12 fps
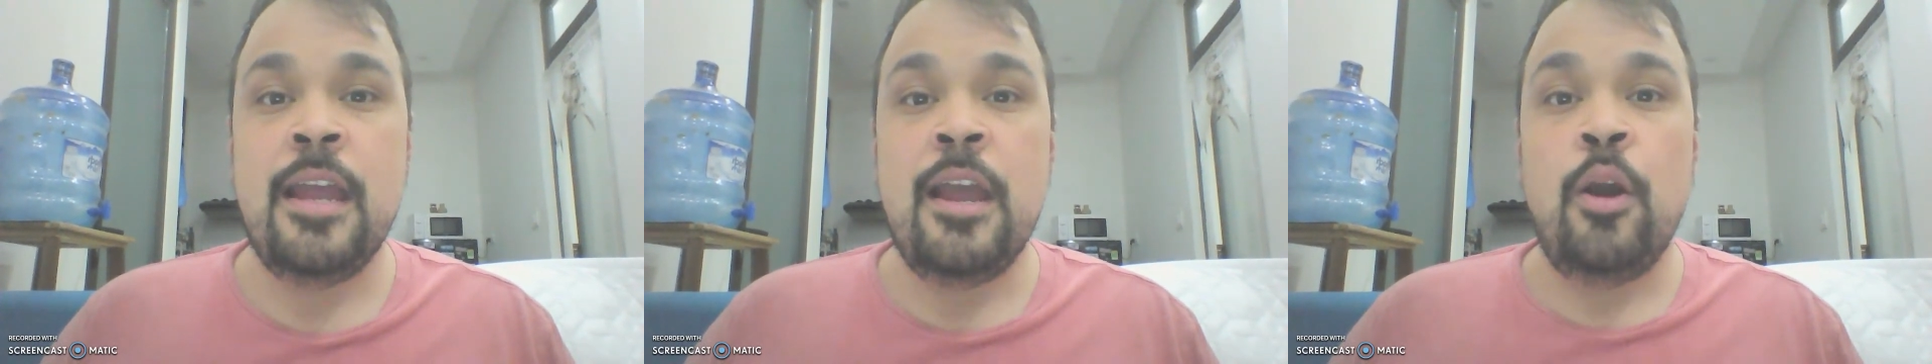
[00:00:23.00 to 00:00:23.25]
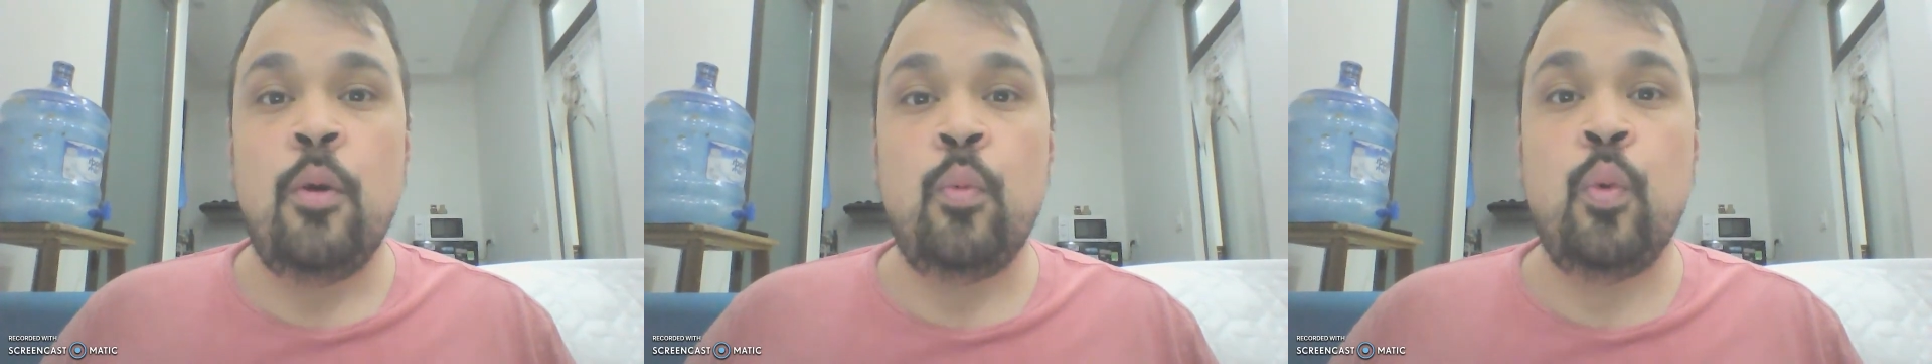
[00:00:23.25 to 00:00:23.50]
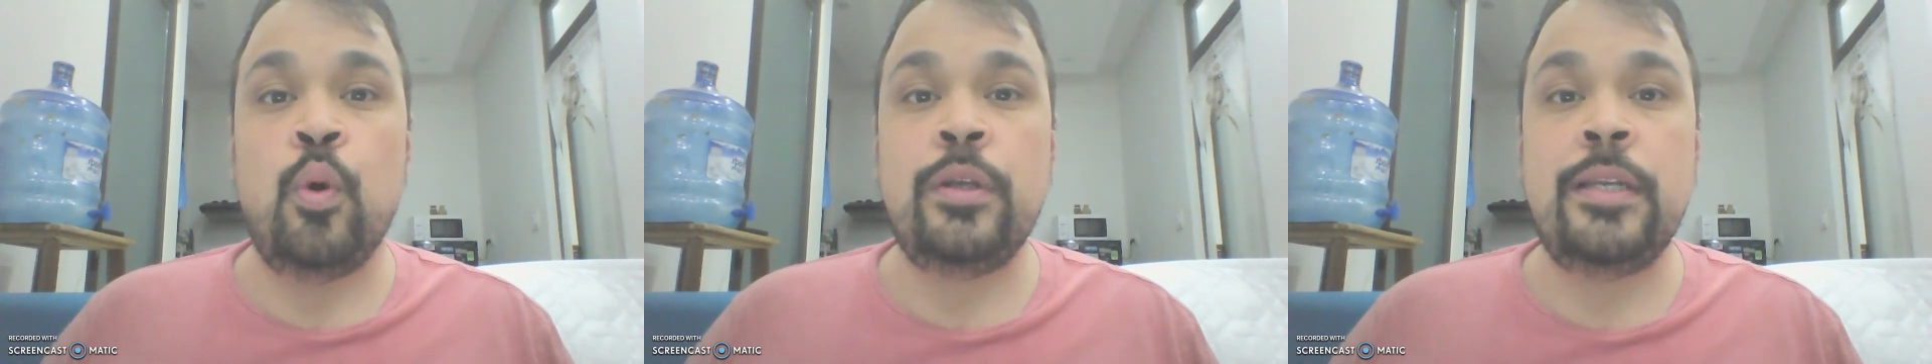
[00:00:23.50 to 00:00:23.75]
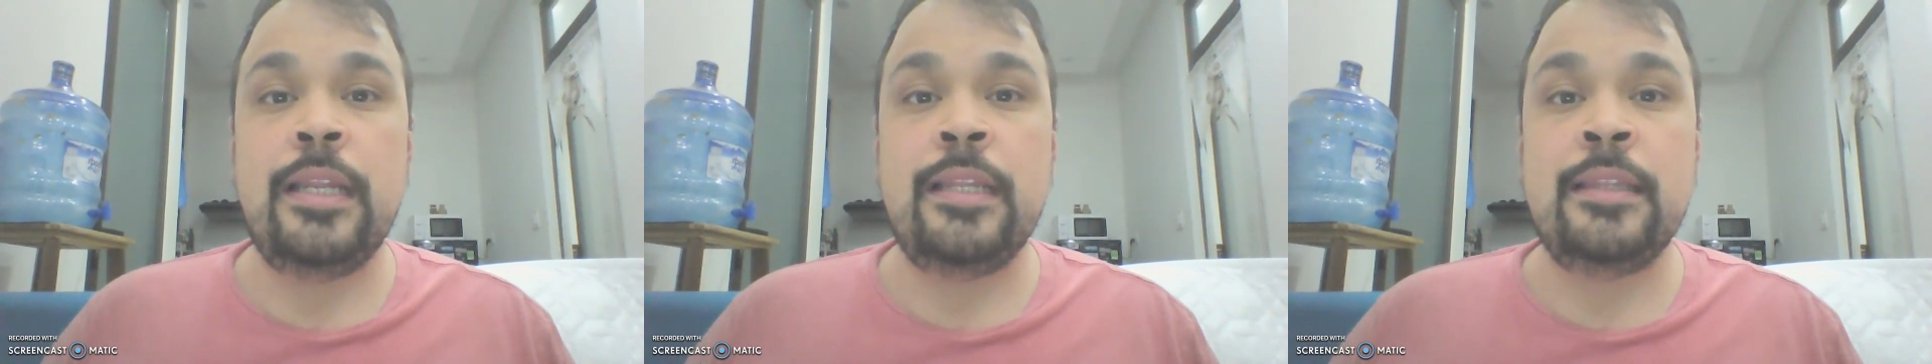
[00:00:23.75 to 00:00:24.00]

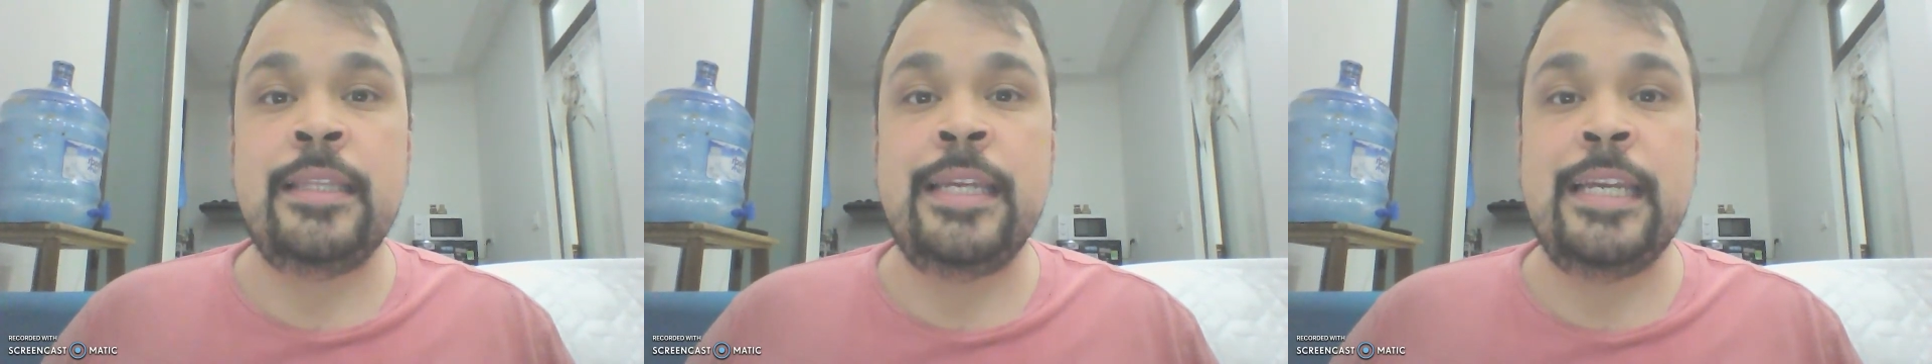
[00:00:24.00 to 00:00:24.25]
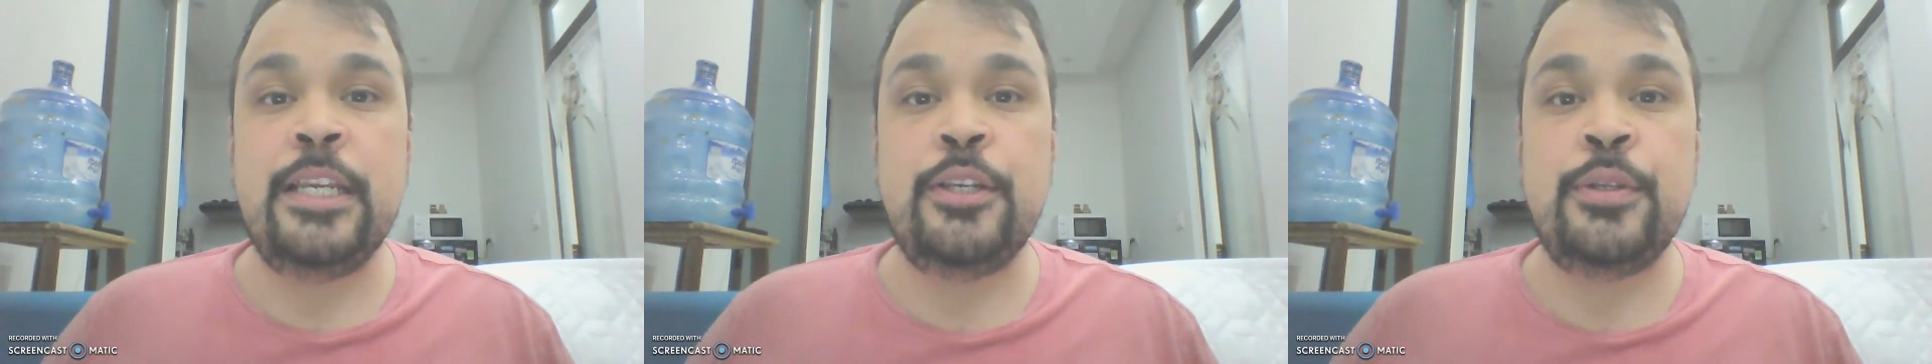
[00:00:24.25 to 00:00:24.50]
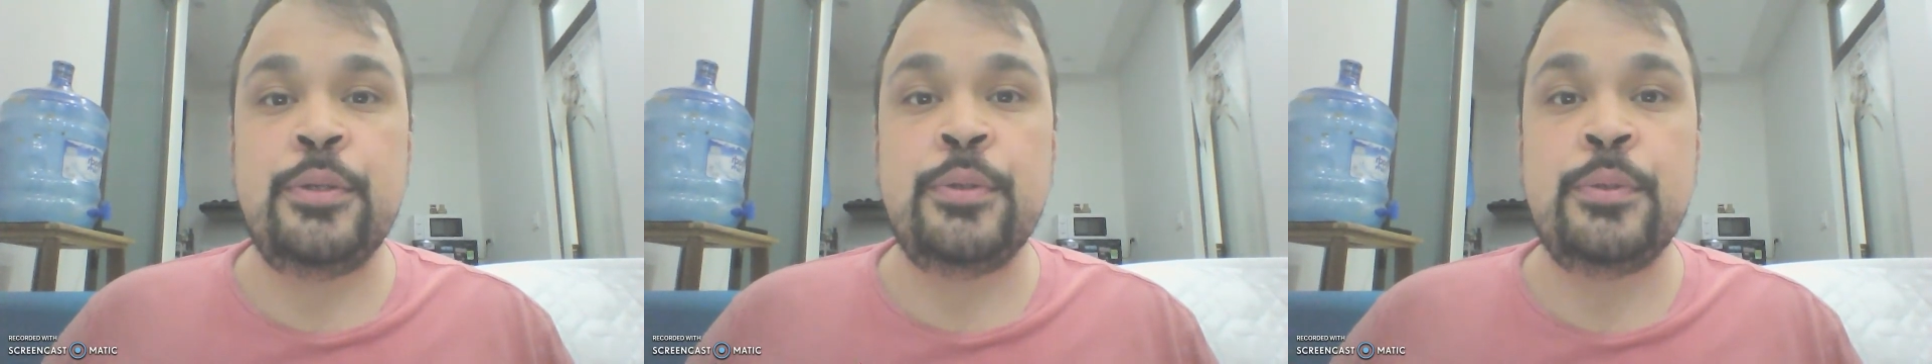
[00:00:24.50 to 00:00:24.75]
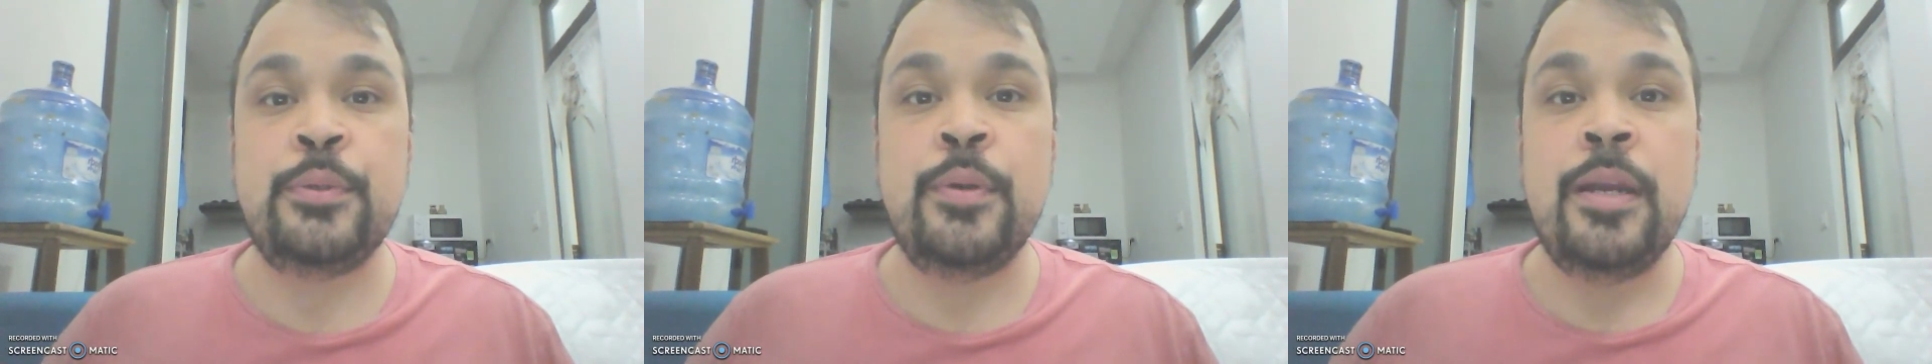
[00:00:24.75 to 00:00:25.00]
would lead
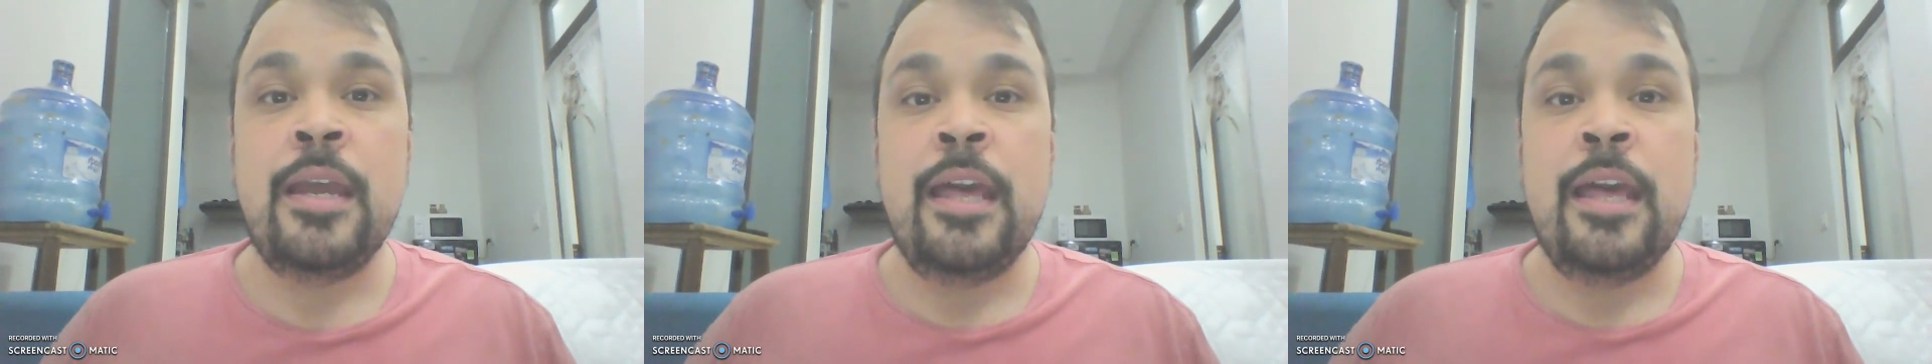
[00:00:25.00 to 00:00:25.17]
to